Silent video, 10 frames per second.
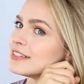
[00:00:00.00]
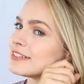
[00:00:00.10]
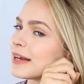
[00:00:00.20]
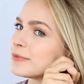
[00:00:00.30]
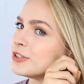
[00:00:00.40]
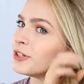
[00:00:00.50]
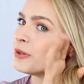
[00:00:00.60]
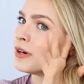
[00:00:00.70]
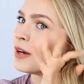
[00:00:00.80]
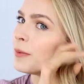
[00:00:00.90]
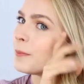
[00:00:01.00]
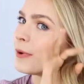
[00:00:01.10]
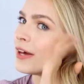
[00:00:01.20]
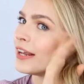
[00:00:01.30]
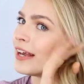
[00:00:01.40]
Step 2,
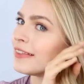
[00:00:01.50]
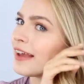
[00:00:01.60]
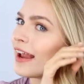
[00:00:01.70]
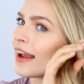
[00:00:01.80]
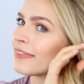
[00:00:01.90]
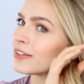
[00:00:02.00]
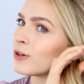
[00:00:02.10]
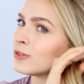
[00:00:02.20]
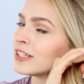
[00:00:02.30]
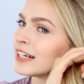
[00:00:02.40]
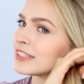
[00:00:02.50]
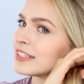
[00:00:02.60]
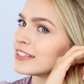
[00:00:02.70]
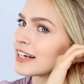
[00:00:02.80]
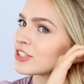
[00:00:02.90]
put it in the hand that's holding onto
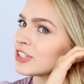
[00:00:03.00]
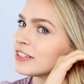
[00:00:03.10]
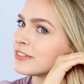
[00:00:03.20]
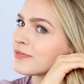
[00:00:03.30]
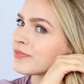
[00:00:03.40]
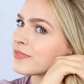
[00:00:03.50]
the section.